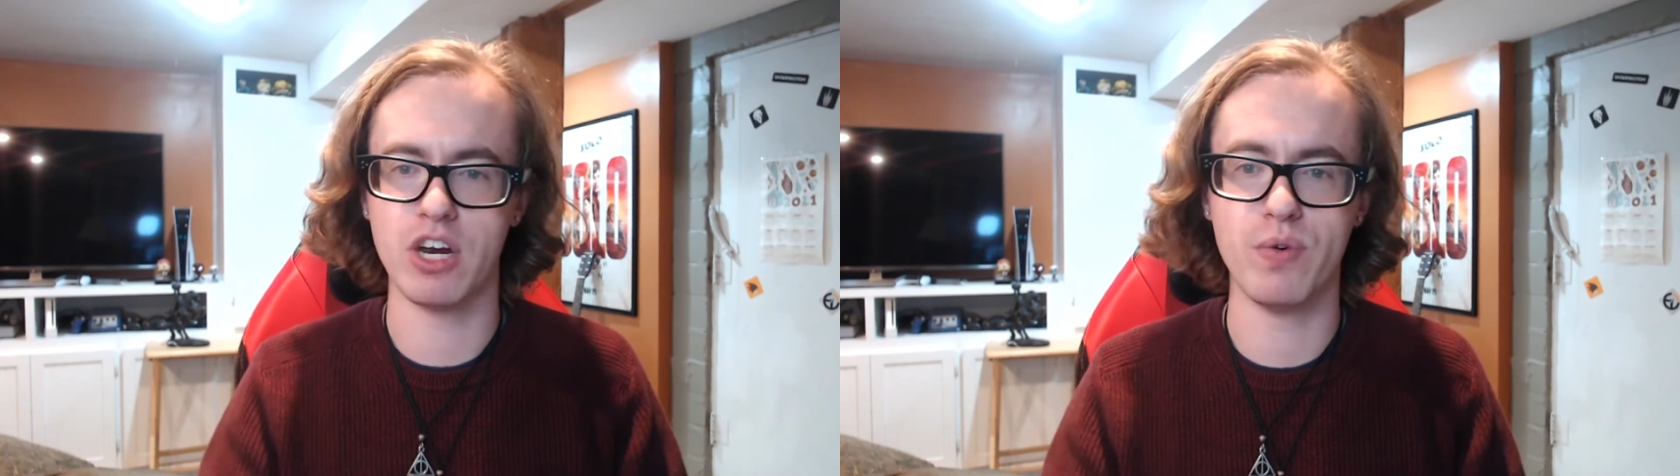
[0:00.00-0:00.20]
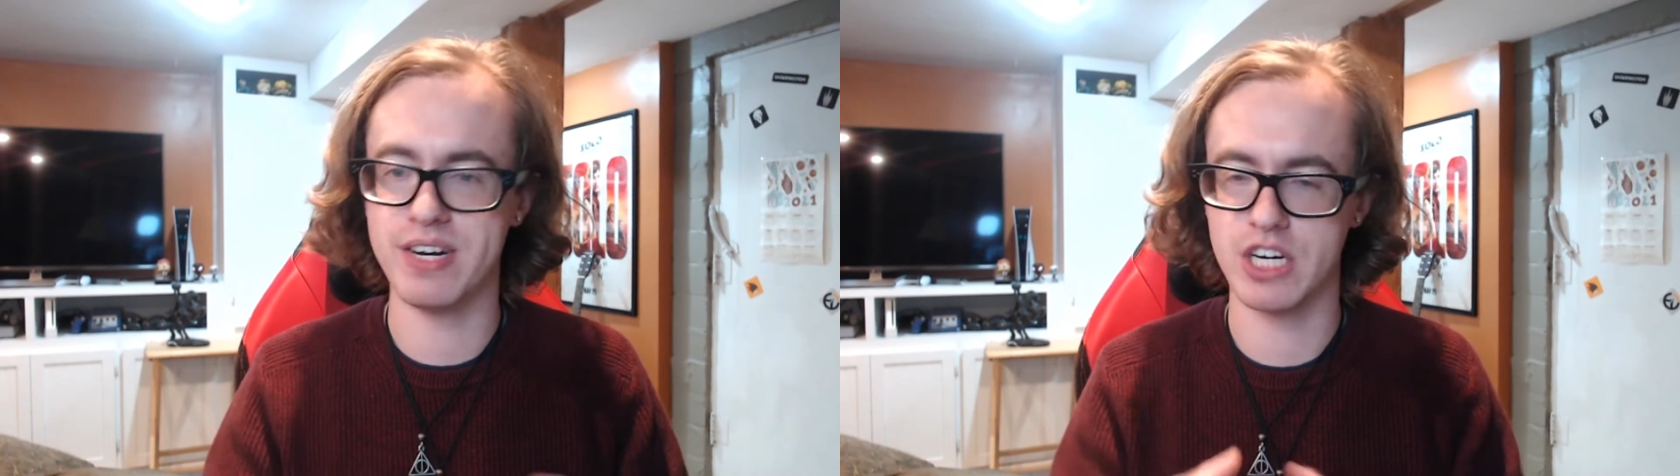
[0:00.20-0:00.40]

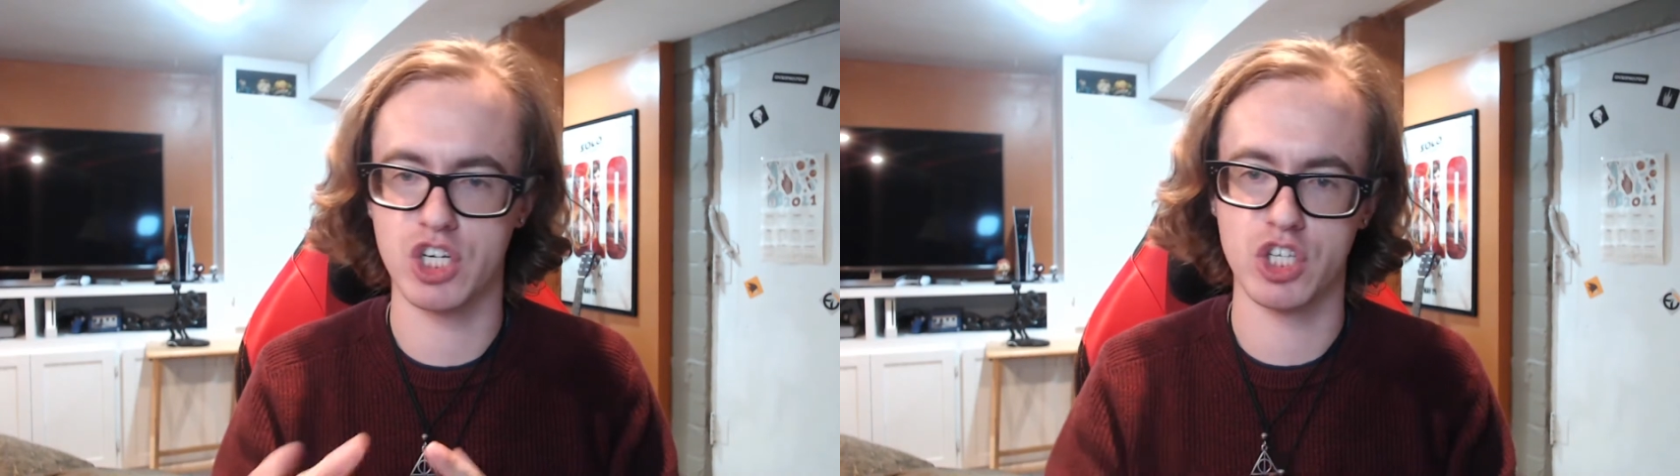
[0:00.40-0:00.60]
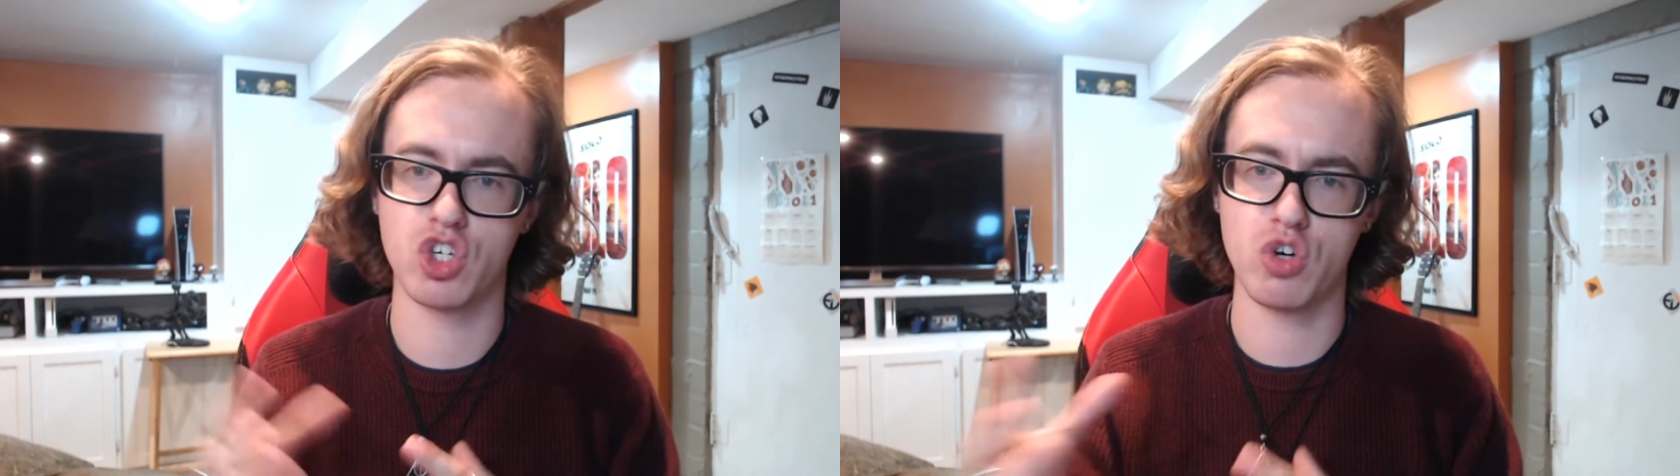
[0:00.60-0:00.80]
additions
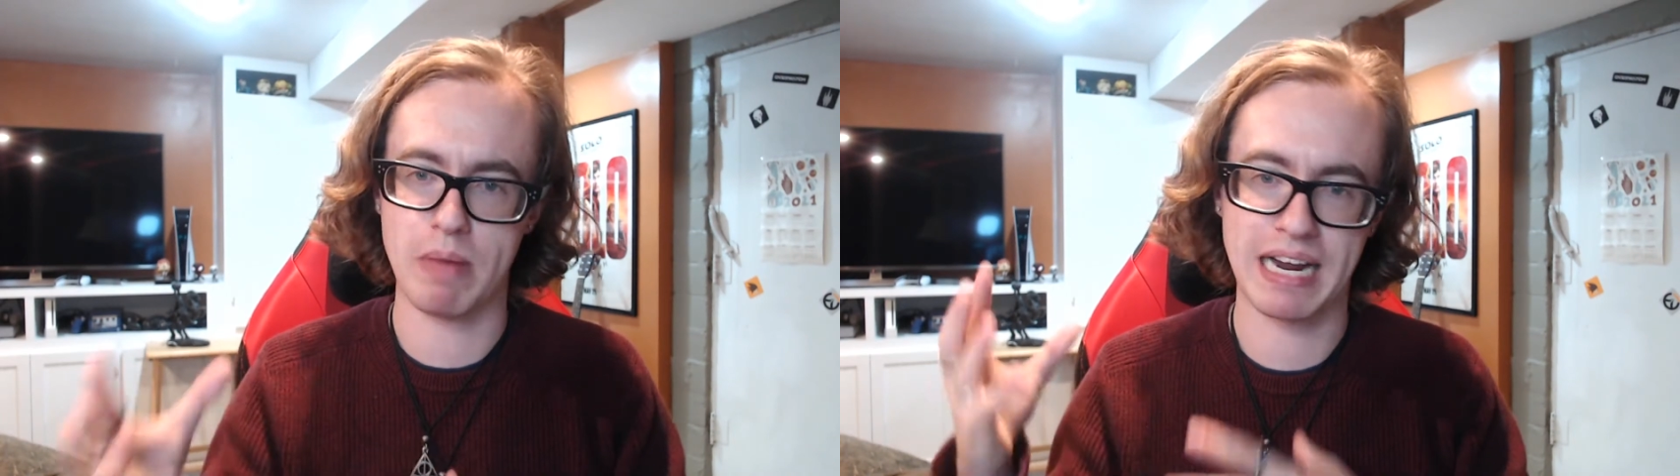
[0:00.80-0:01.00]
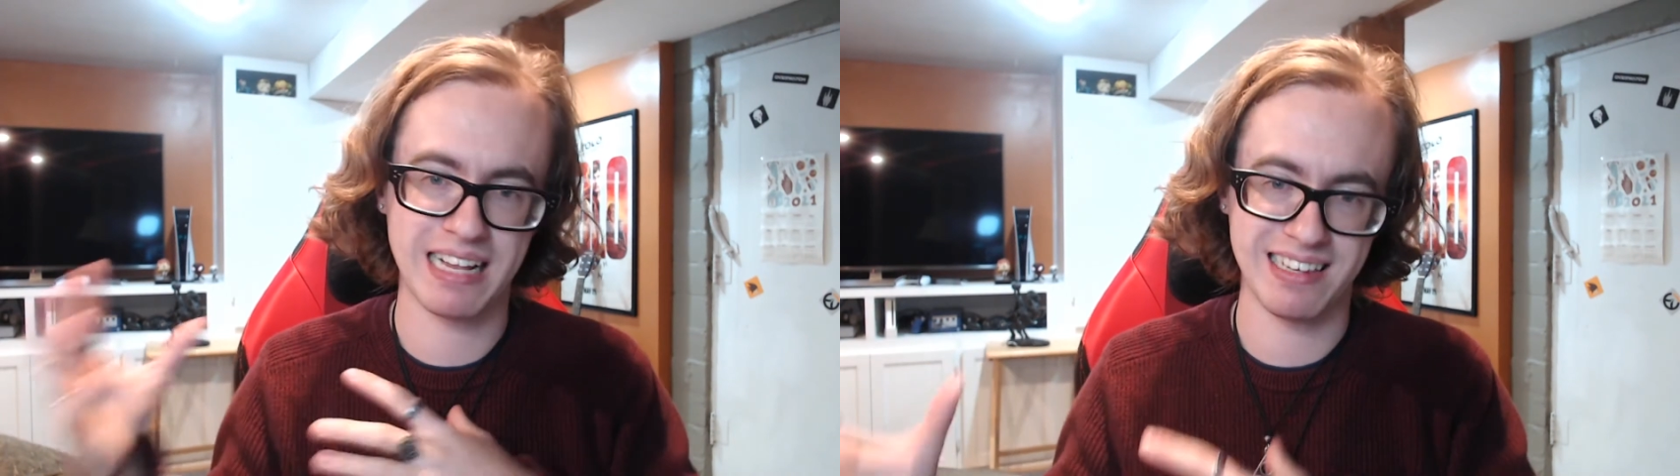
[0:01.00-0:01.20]
to my
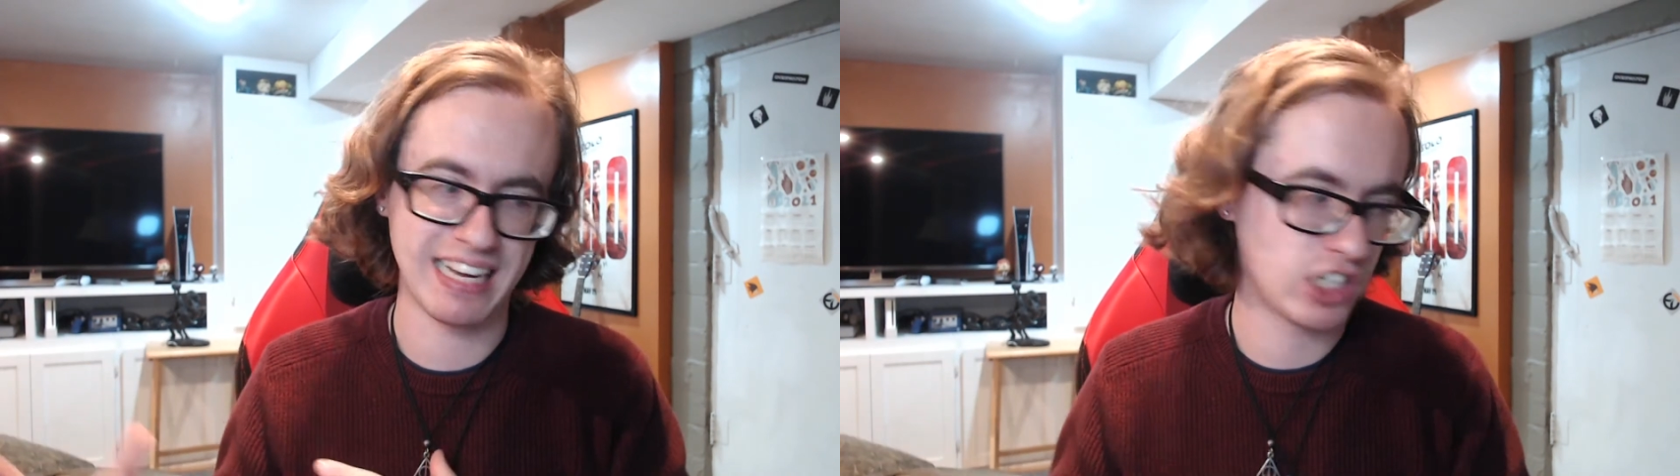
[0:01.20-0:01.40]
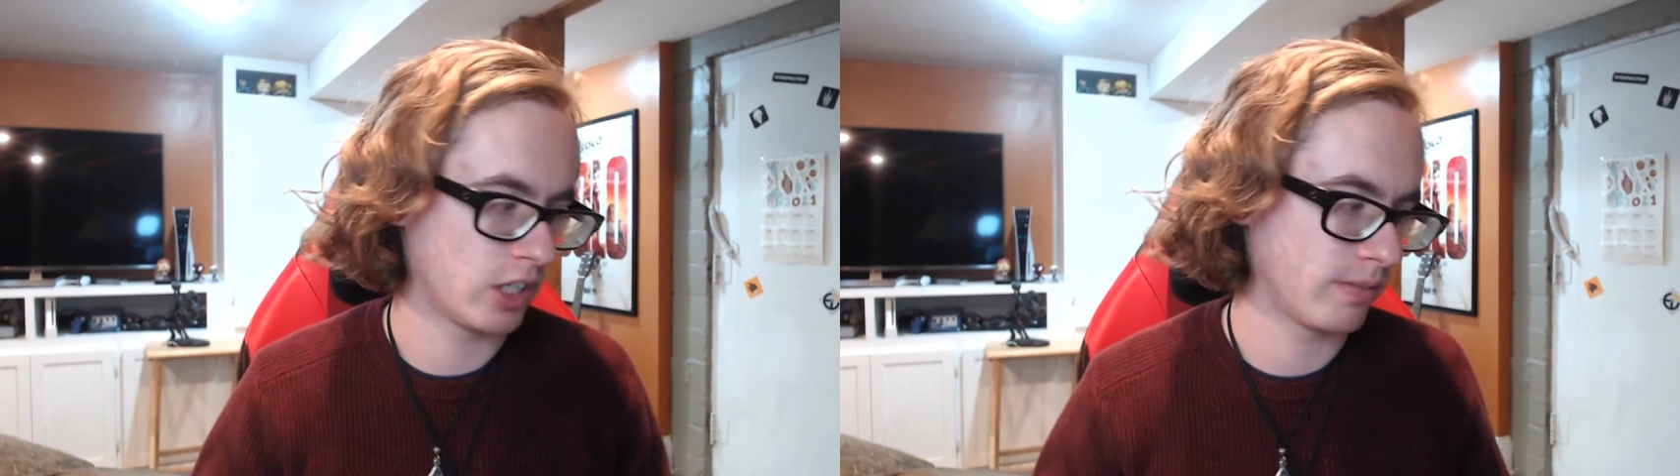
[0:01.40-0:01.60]

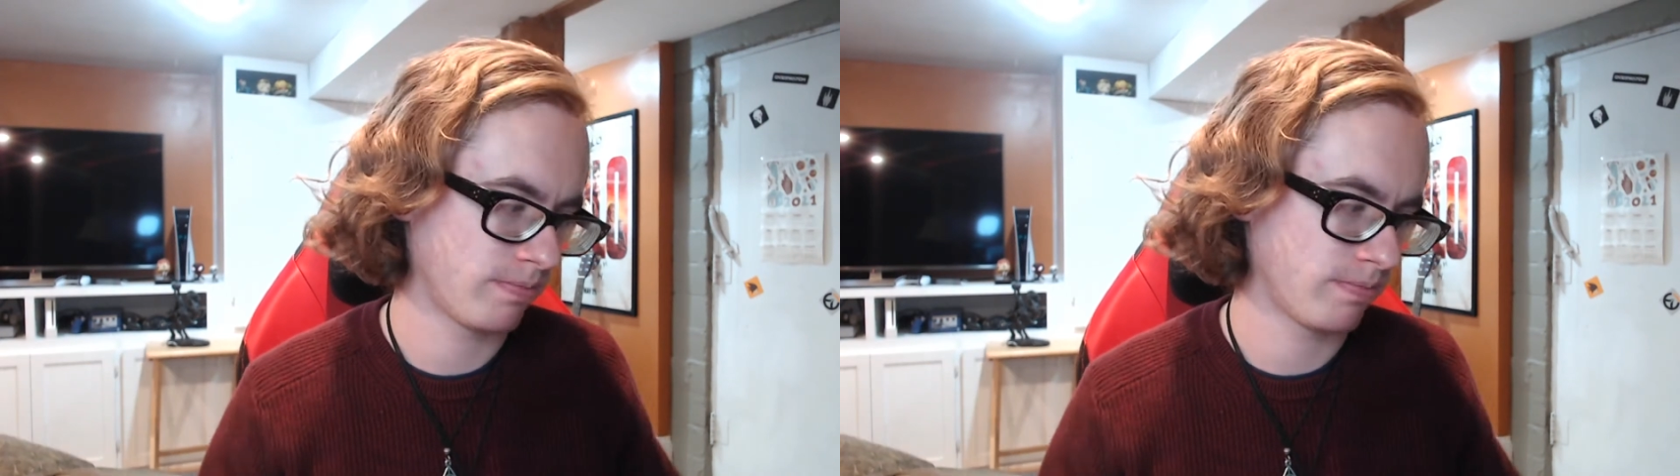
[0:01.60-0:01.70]
collection.